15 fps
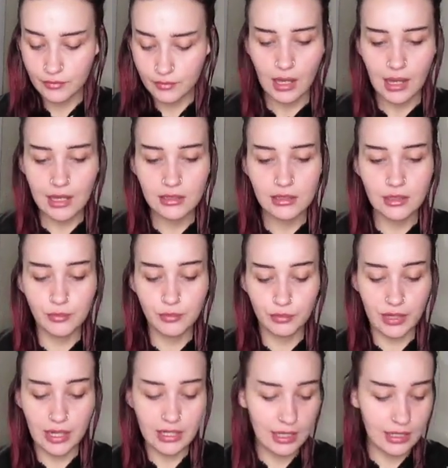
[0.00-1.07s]
I had the
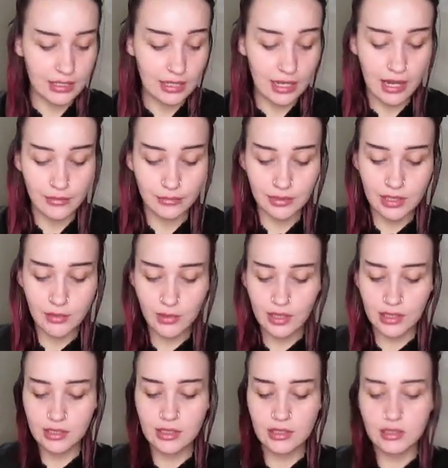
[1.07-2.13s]
bright idea. I really
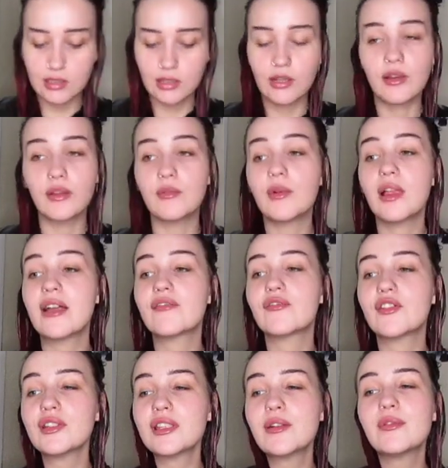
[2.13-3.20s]
wanted to go, well, at
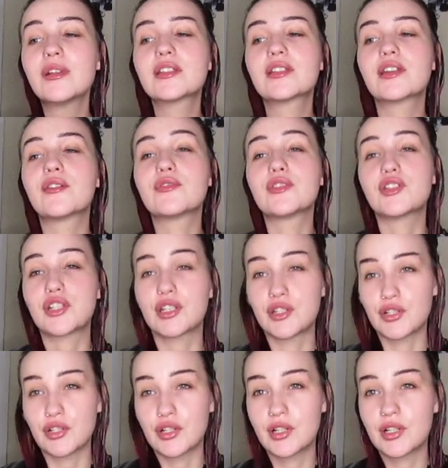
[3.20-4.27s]
first I wanted to go
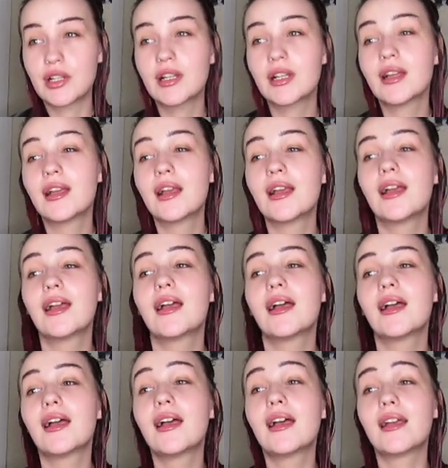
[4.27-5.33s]
ginger.
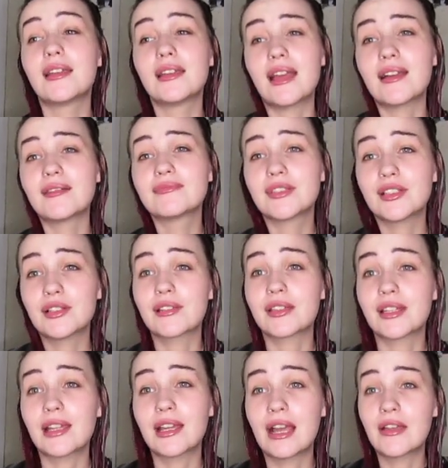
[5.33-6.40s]
Yeah, you're
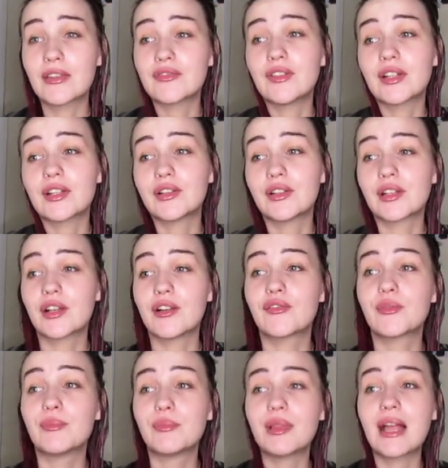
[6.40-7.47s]
thinking, how the fuck are you gonna go
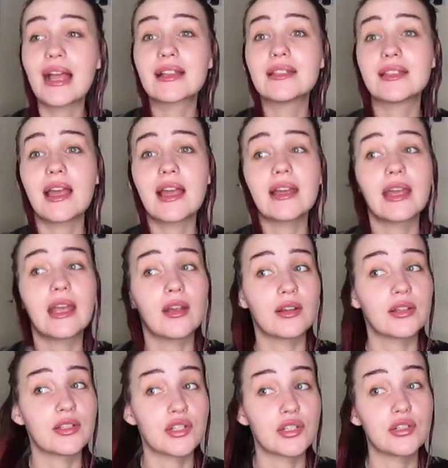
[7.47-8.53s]
from black dyed hair
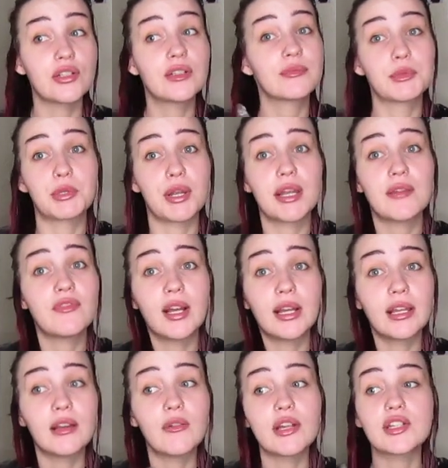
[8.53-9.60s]
to ginger? Great
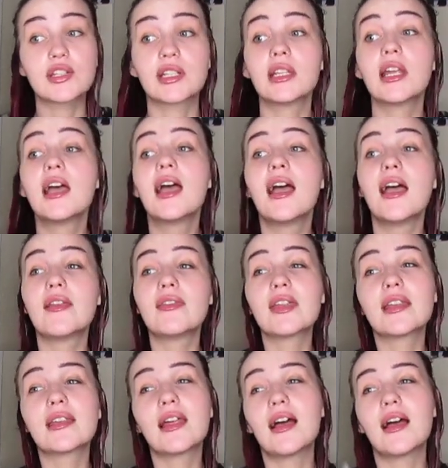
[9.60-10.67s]
fucking question. And
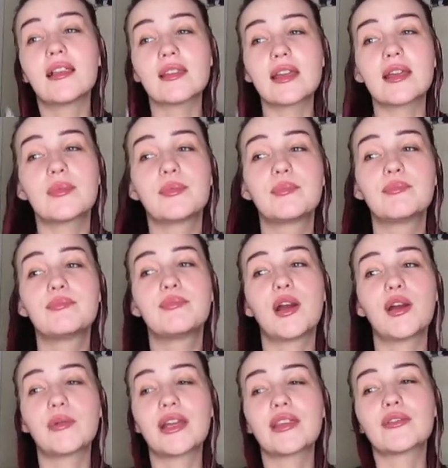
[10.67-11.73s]
then, like,
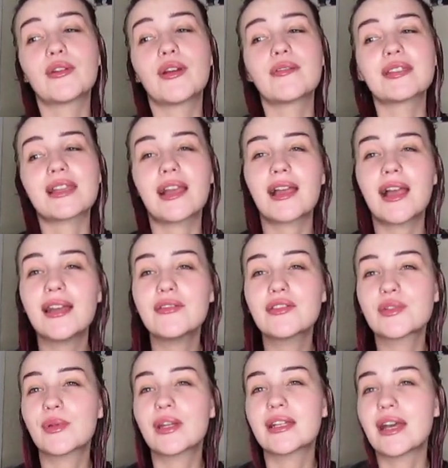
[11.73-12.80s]
partway through, I was like, I kind of
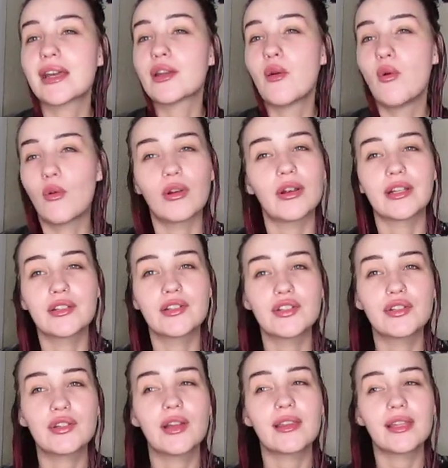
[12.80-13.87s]
just want to dye it orange.
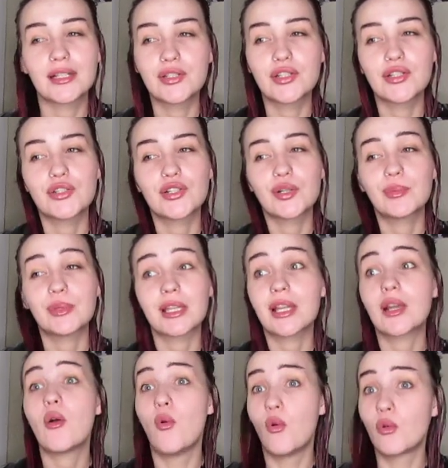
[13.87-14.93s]
Not like ginger, but like
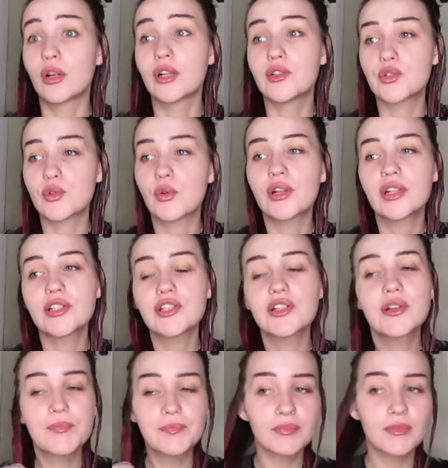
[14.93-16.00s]
orange.
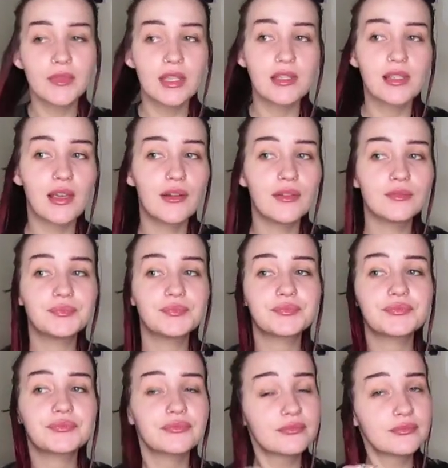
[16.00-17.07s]
So
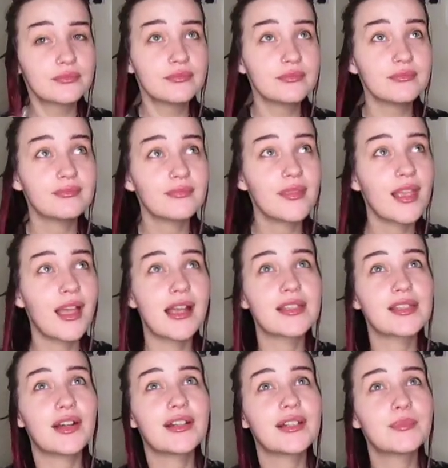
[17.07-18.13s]
I
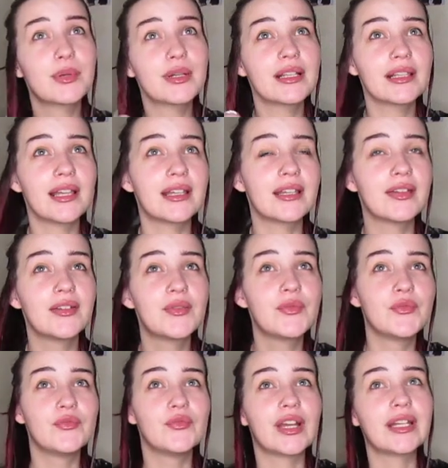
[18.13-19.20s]
started putting like
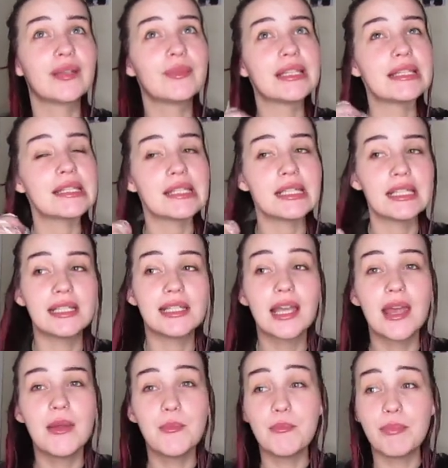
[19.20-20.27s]
vitamin C
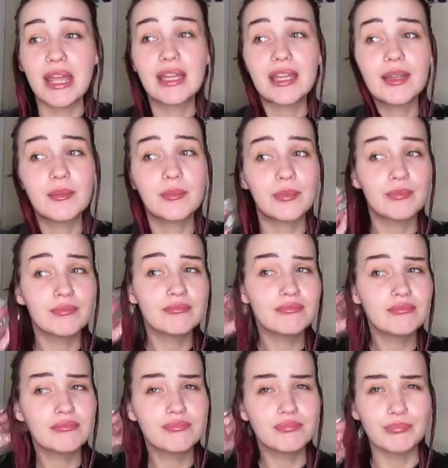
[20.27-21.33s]
and baking
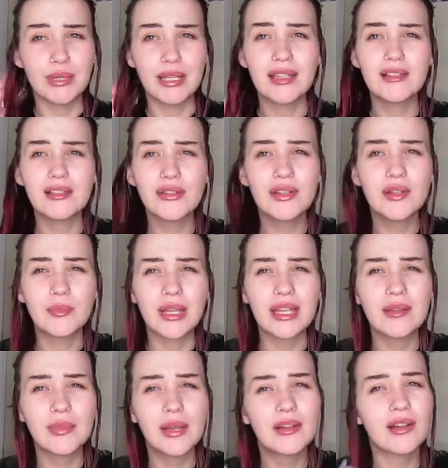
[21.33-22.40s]
soda,
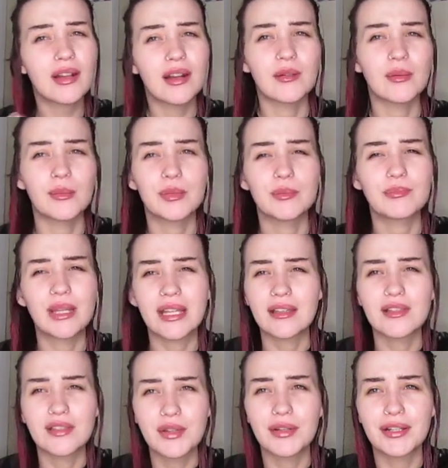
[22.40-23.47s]
baking powder? I don't remember. Baking
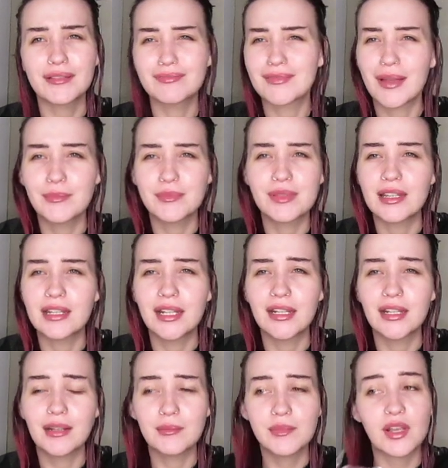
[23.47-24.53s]
soda. I'm an
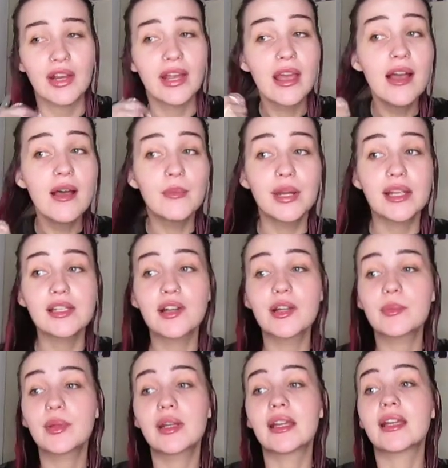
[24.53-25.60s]
idiot, I'm sorry. But I
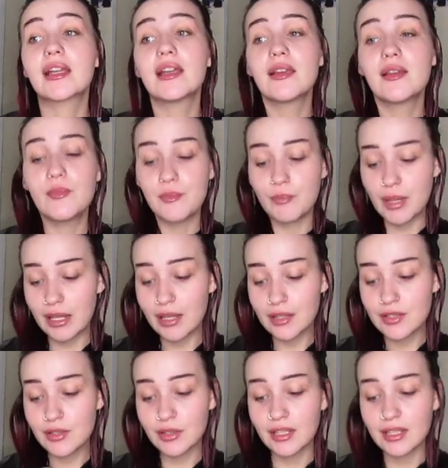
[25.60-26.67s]
started putting baking
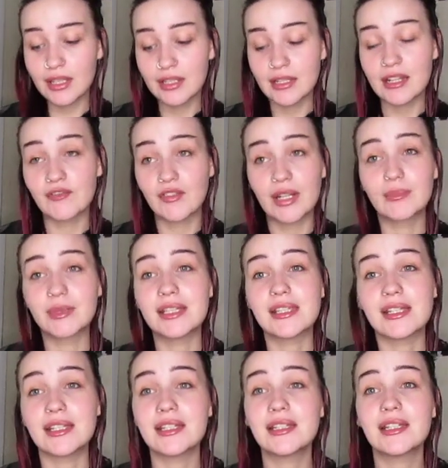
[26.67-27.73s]
soda and vitamin
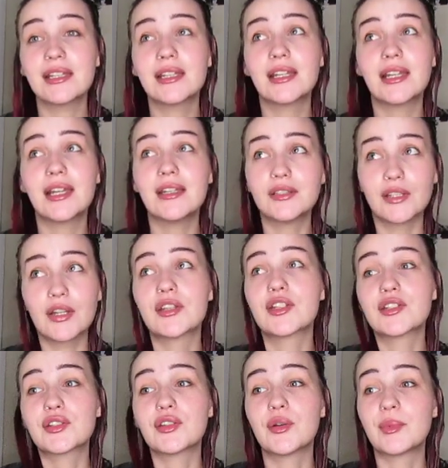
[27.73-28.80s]
C and Dawn
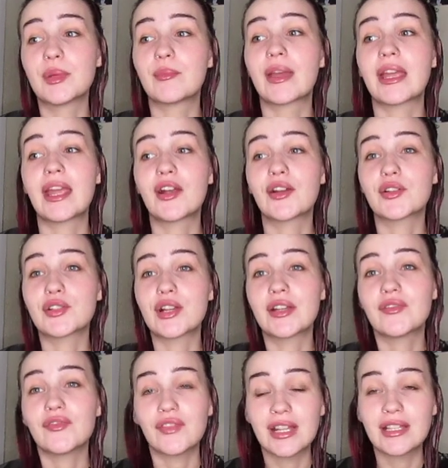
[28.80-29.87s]
dish soap in my hair to try and
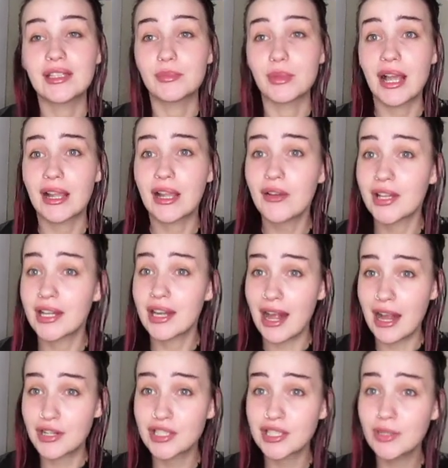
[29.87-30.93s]
fade the black out, and it
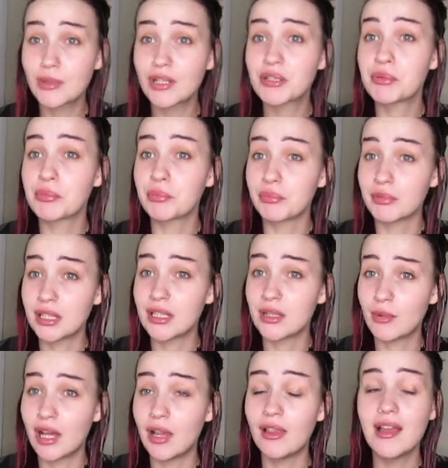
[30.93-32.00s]
actually worked really
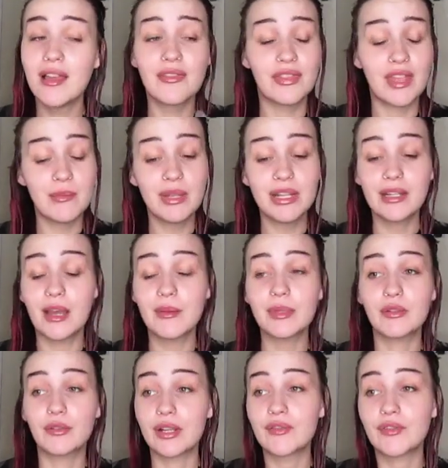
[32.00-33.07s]
well. That might not be
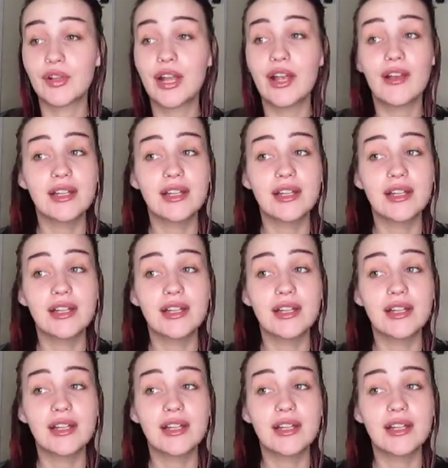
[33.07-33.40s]
great for your hair.